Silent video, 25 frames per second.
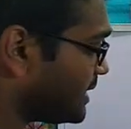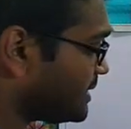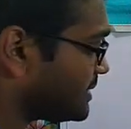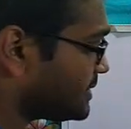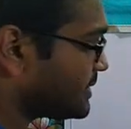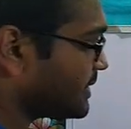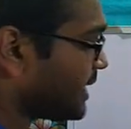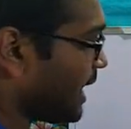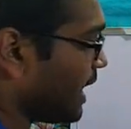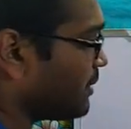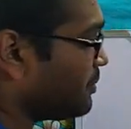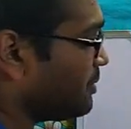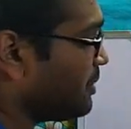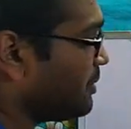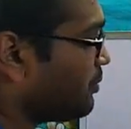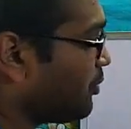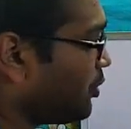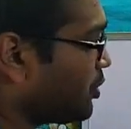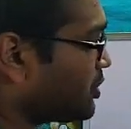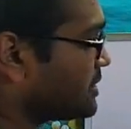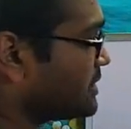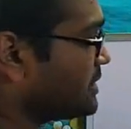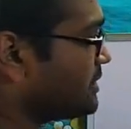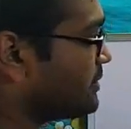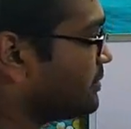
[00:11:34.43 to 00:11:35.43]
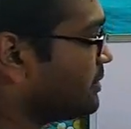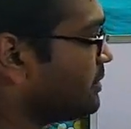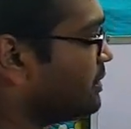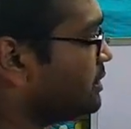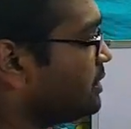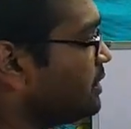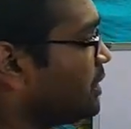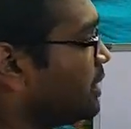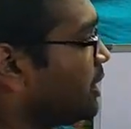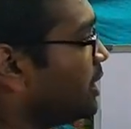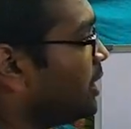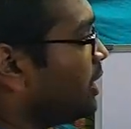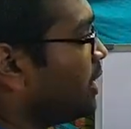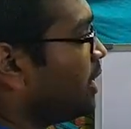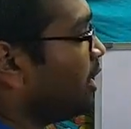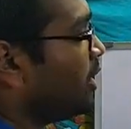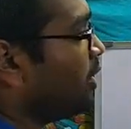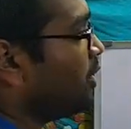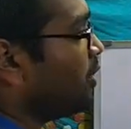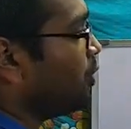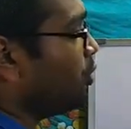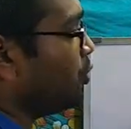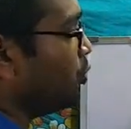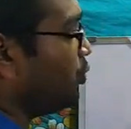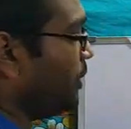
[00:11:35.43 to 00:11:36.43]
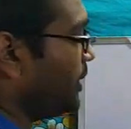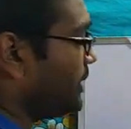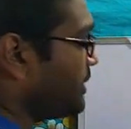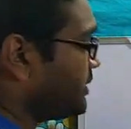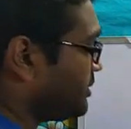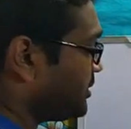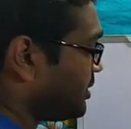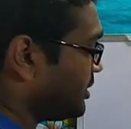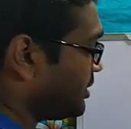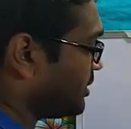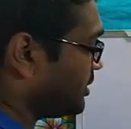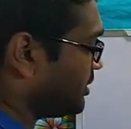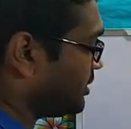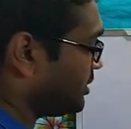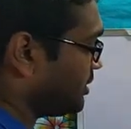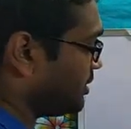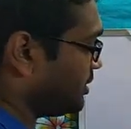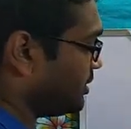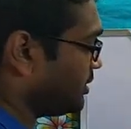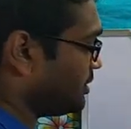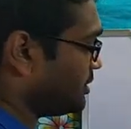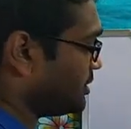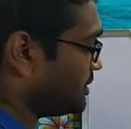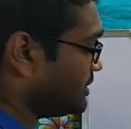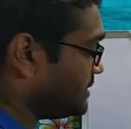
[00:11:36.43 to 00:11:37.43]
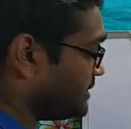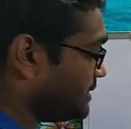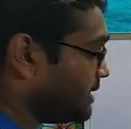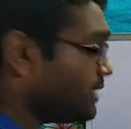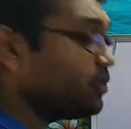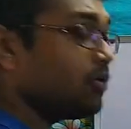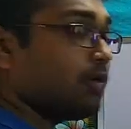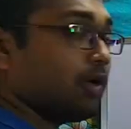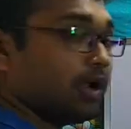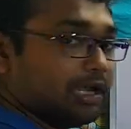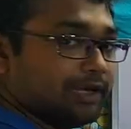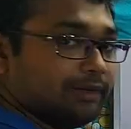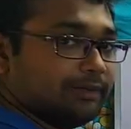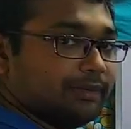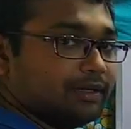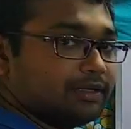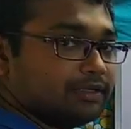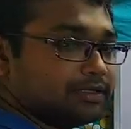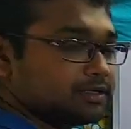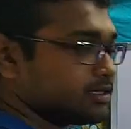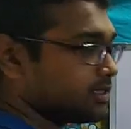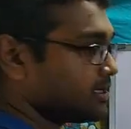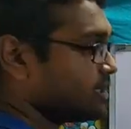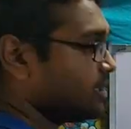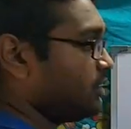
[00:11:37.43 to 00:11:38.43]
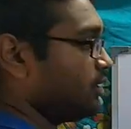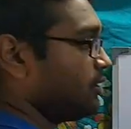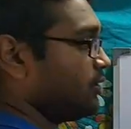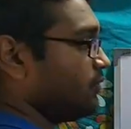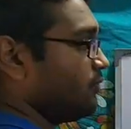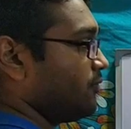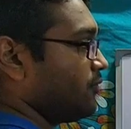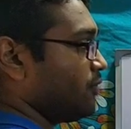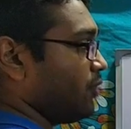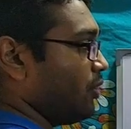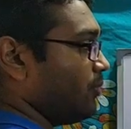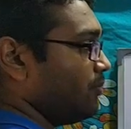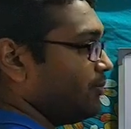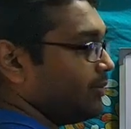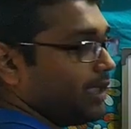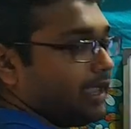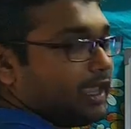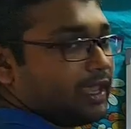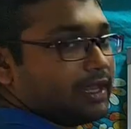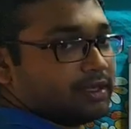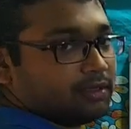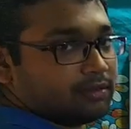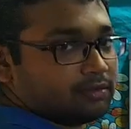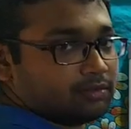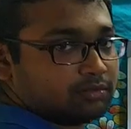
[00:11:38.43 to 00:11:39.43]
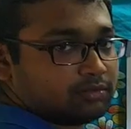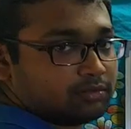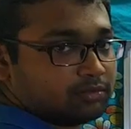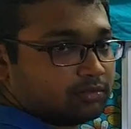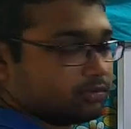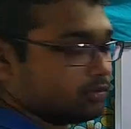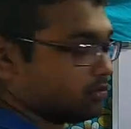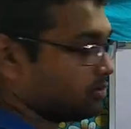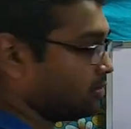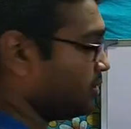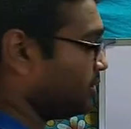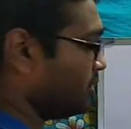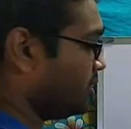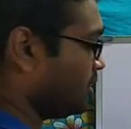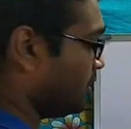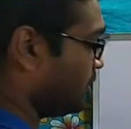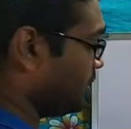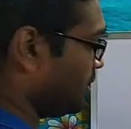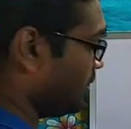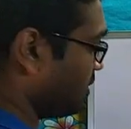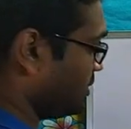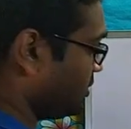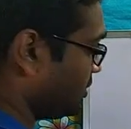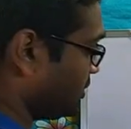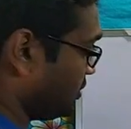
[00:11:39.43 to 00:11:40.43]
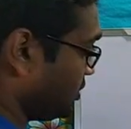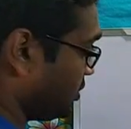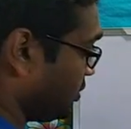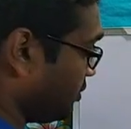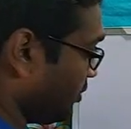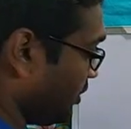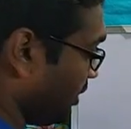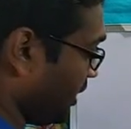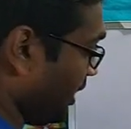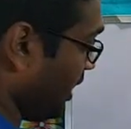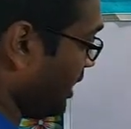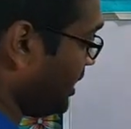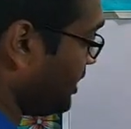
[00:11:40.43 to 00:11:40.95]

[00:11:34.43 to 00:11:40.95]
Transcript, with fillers: sets can be possible with zero elements from n? So